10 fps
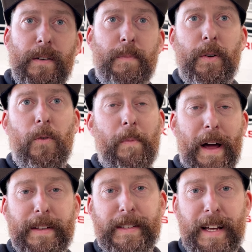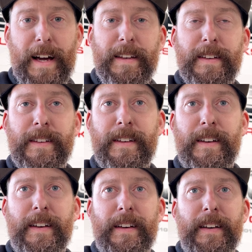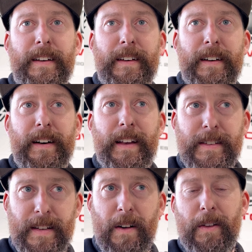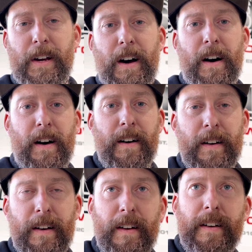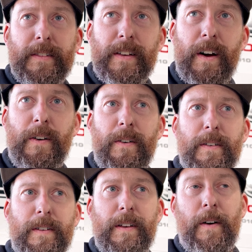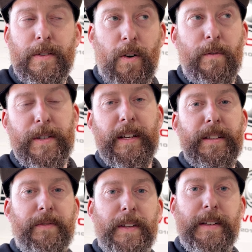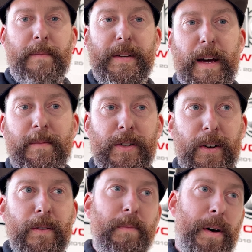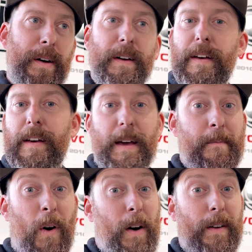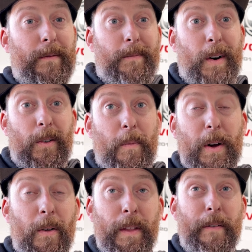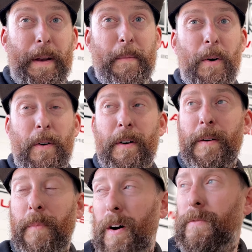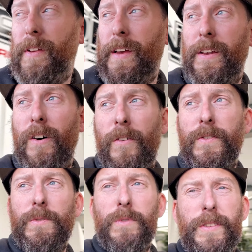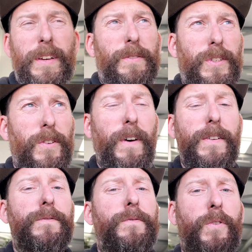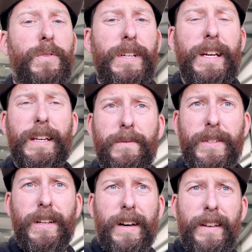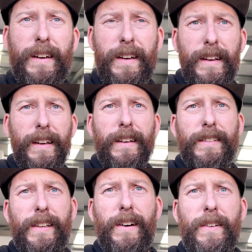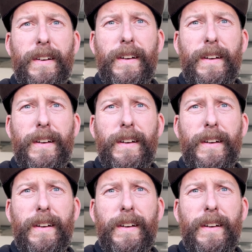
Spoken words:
and put it all back to standard, and then sell the car. So, you know, it's got receipts for this MTM tune, but it might not be on there anymore. Might have taken it off, because I think it was 2014 it was done. So